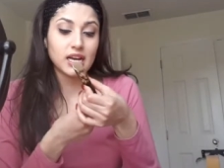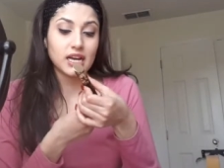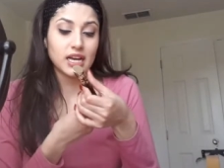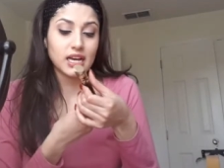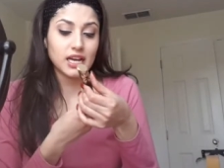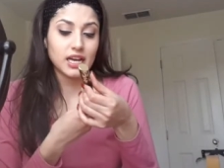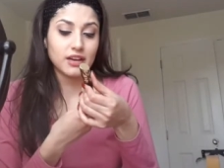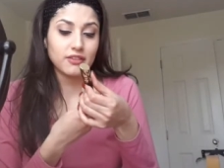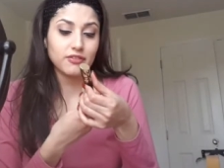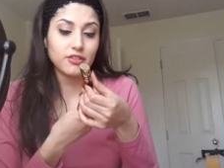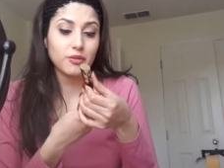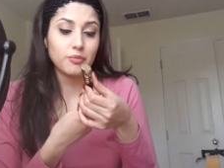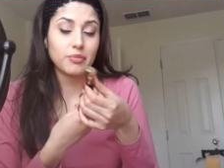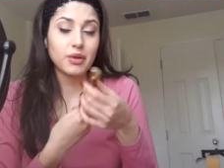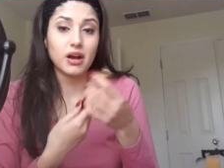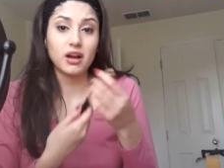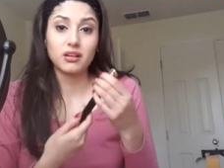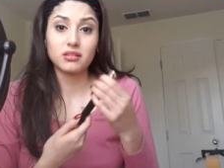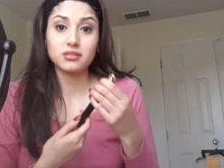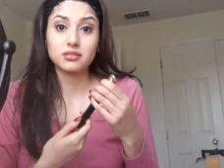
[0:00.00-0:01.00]
have the
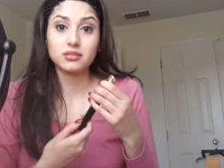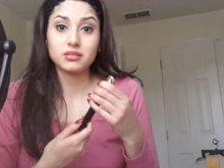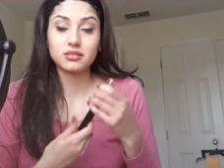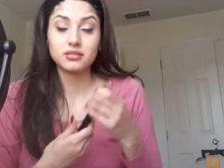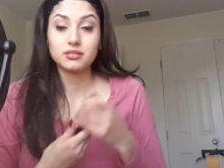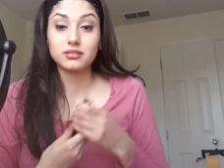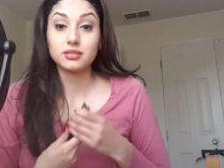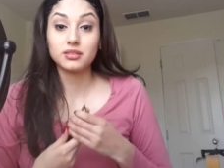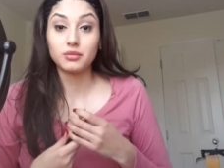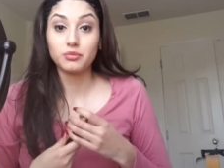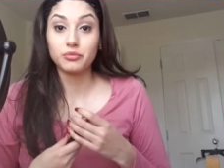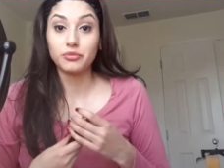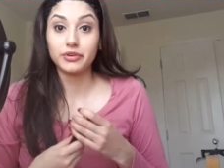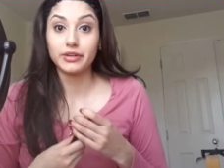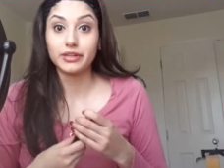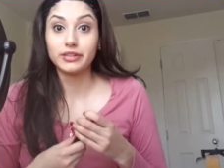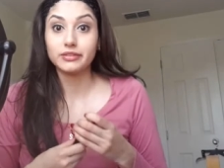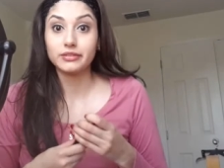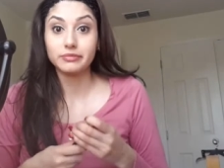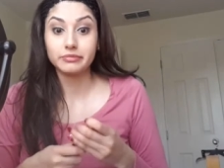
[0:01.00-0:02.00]
box
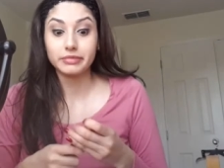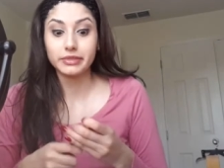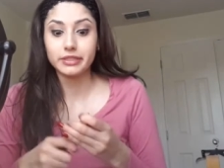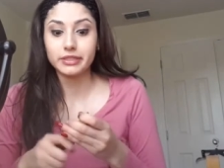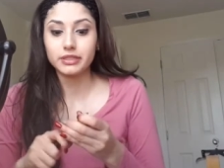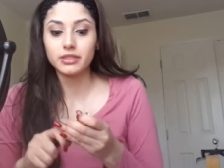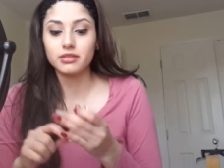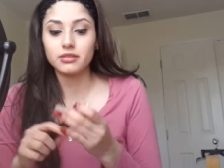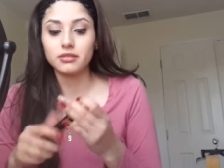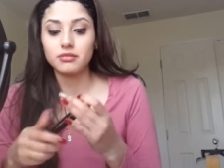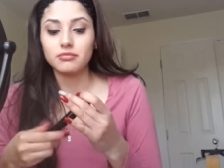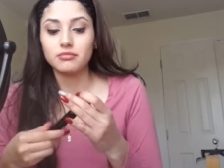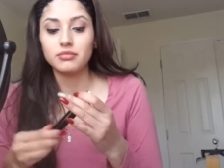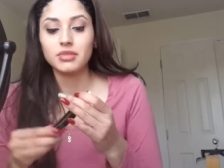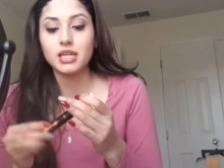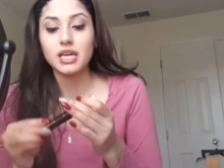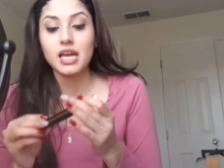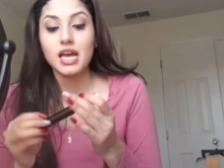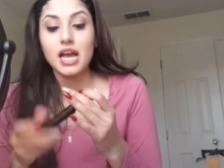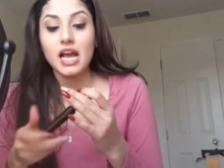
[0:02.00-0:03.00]
somewhere, but
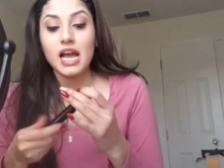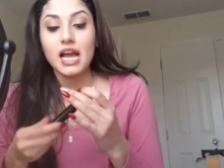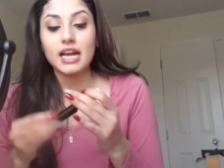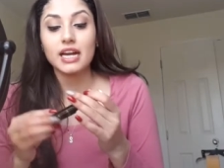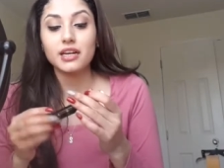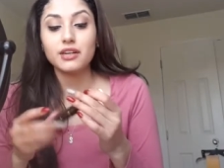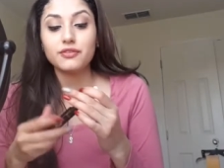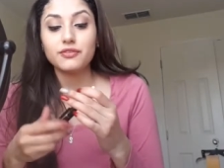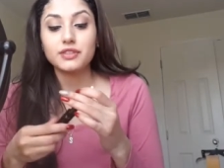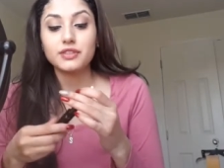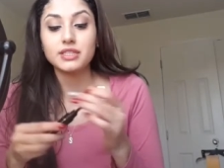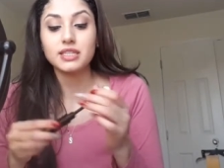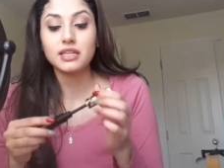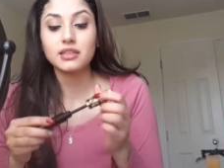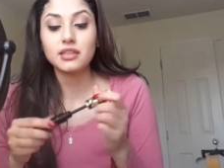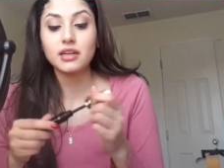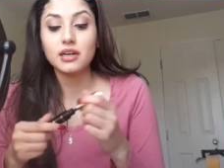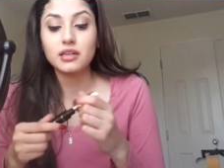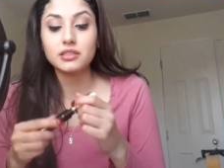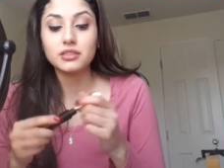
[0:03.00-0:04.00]
I got it for
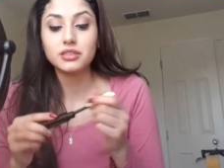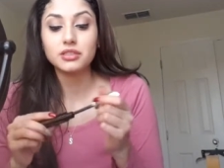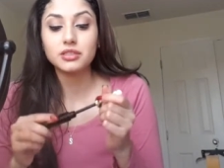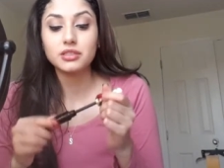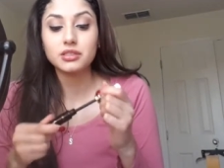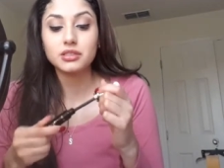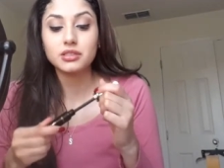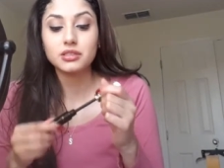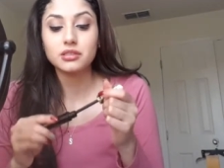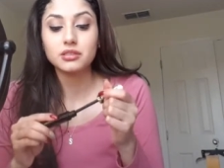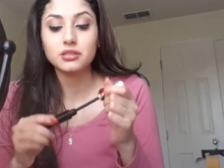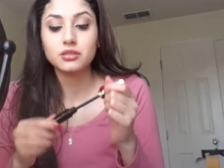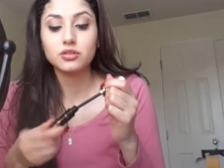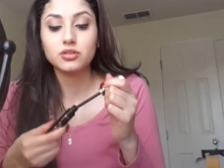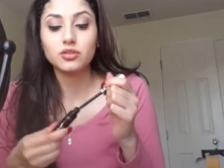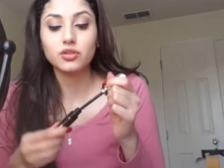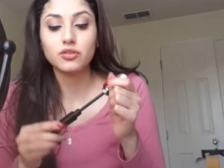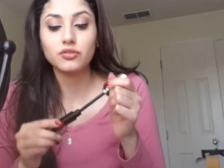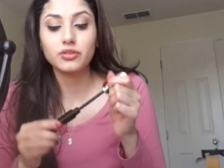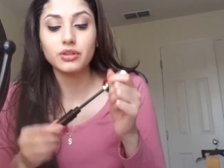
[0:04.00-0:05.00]
$10
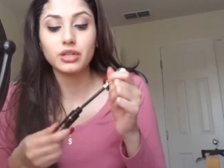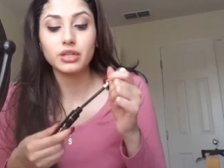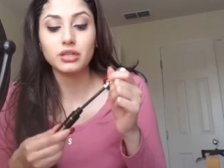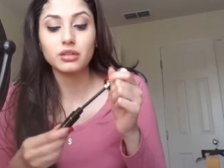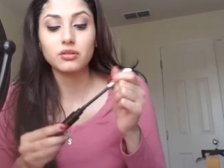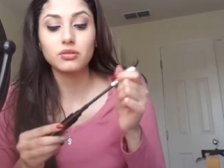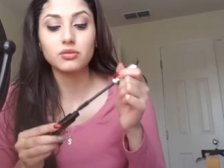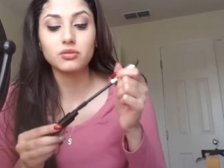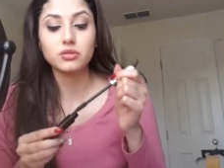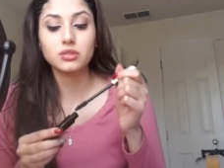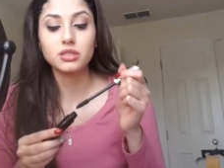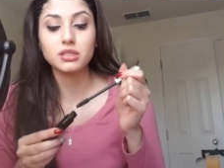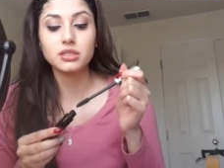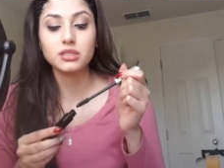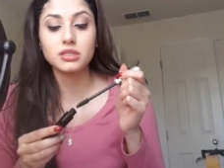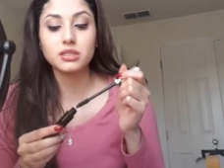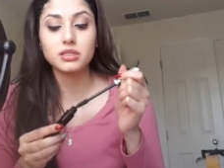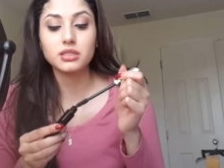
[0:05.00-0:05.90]
during Ulta's